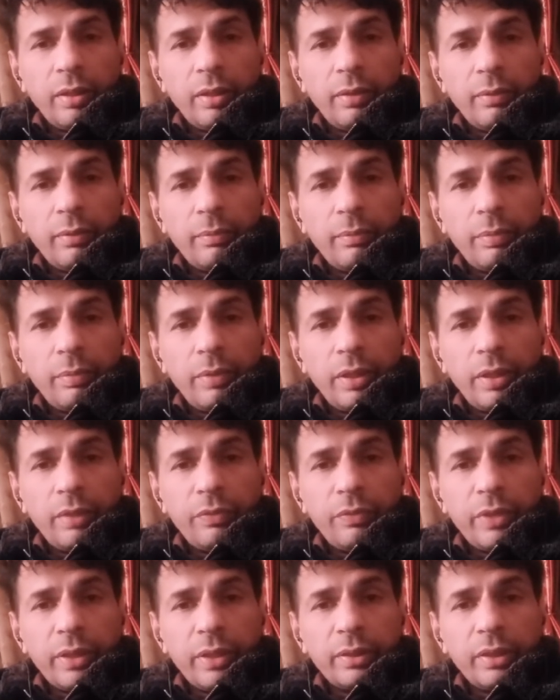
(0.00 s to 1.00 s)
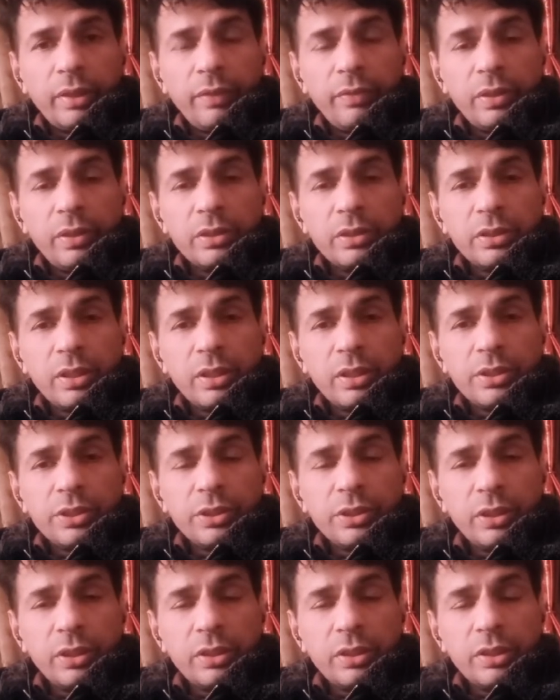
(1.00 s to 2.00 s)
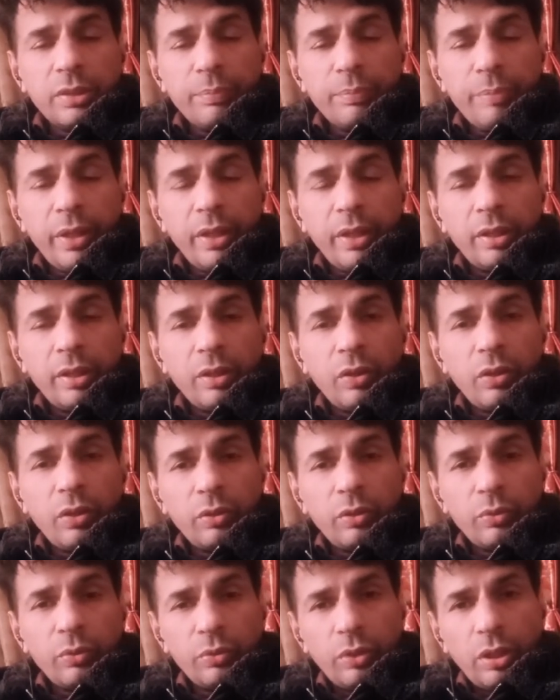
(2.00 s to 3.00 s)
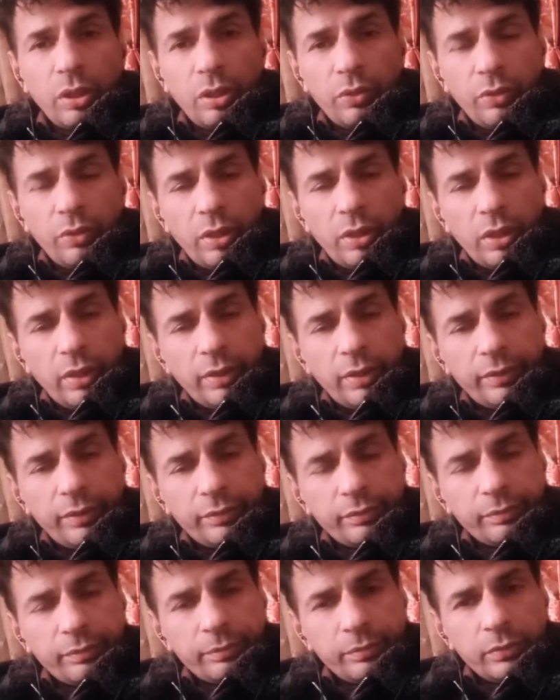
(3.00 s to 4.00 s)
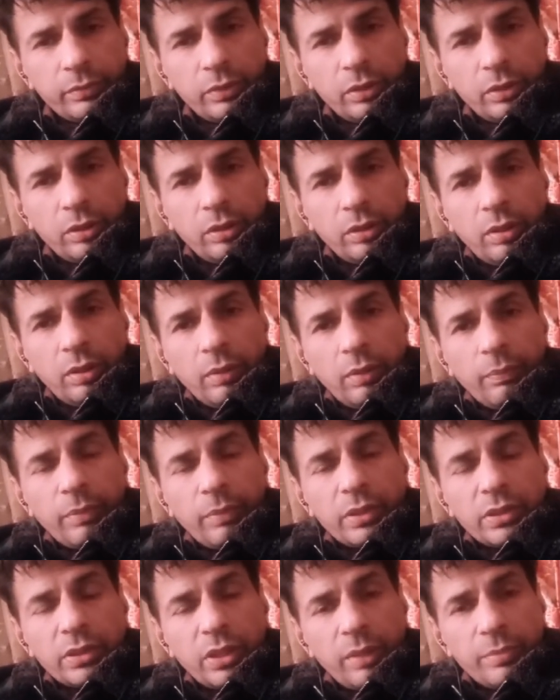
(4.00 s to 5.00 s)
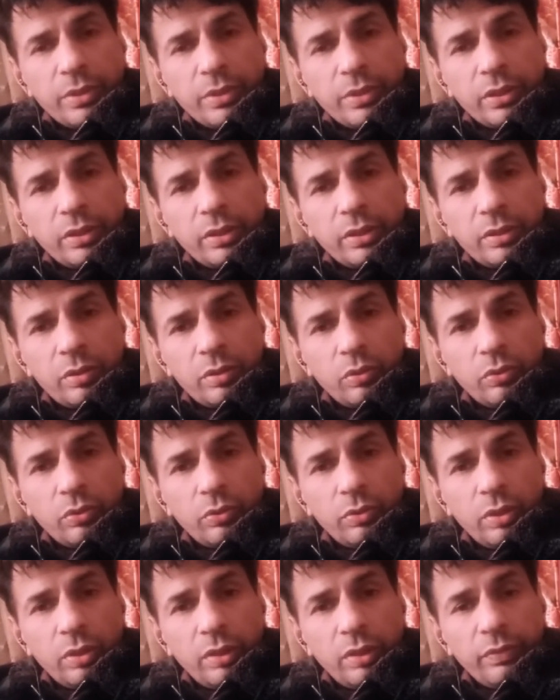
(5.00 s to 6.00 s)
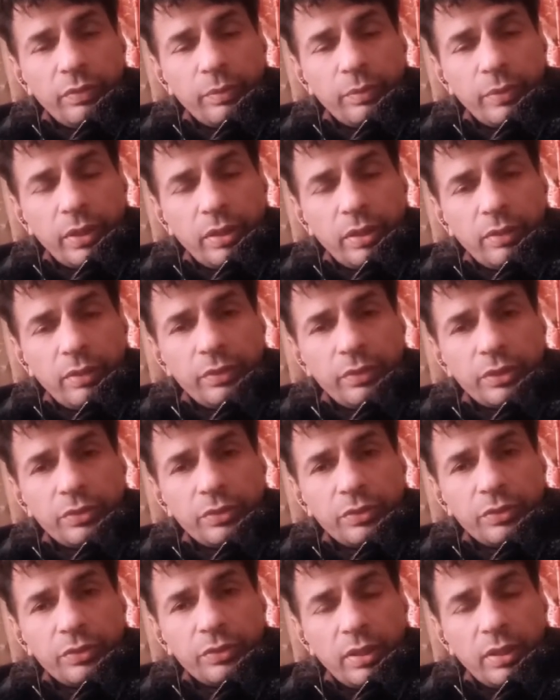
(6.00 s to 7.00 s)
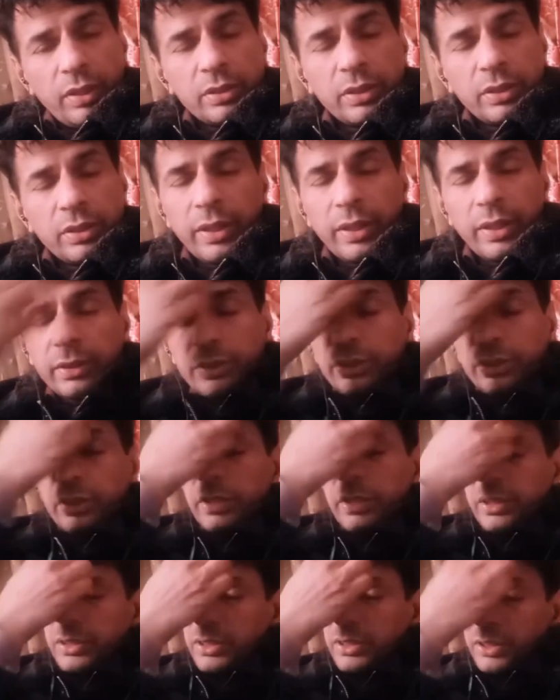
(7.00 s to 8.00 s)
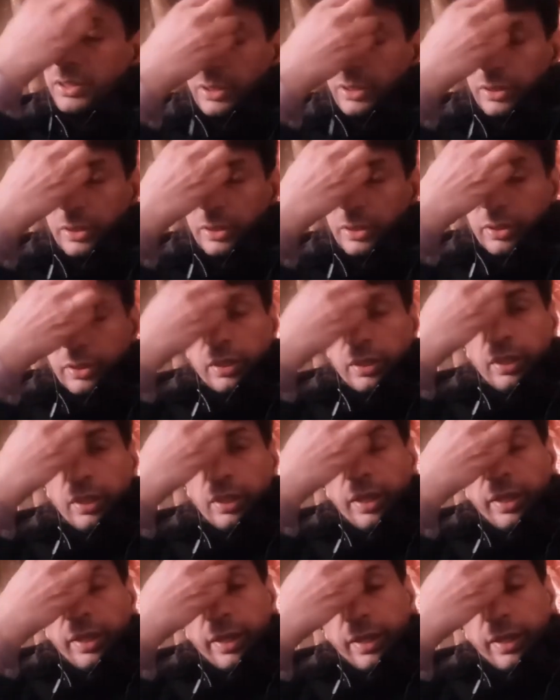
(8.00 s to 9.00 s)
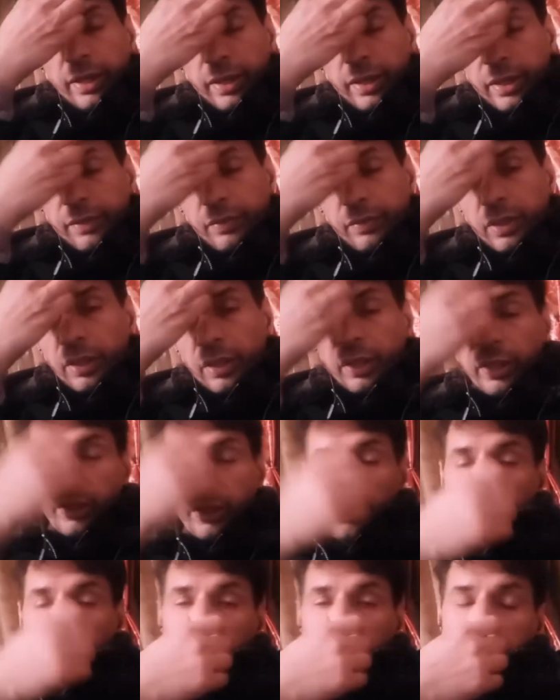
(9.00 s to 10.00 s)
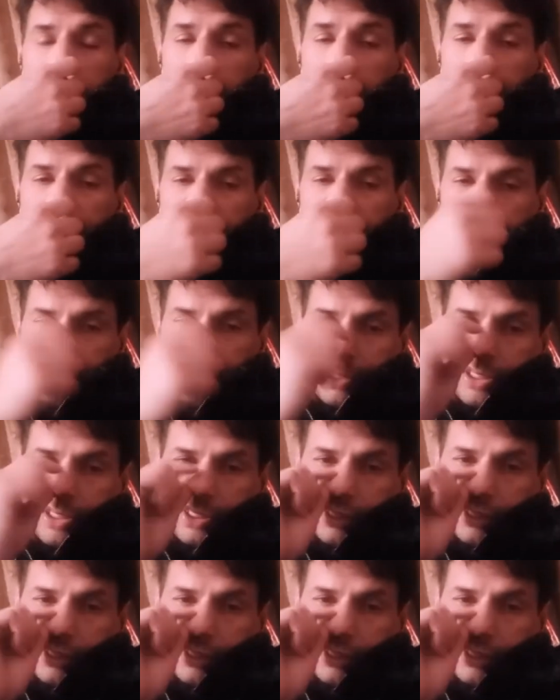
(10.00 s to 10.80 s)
In fact, they will search cheese in Bing or Google only. But Samsung is the only mobile which will understand cheese, and it will take your selfie picture.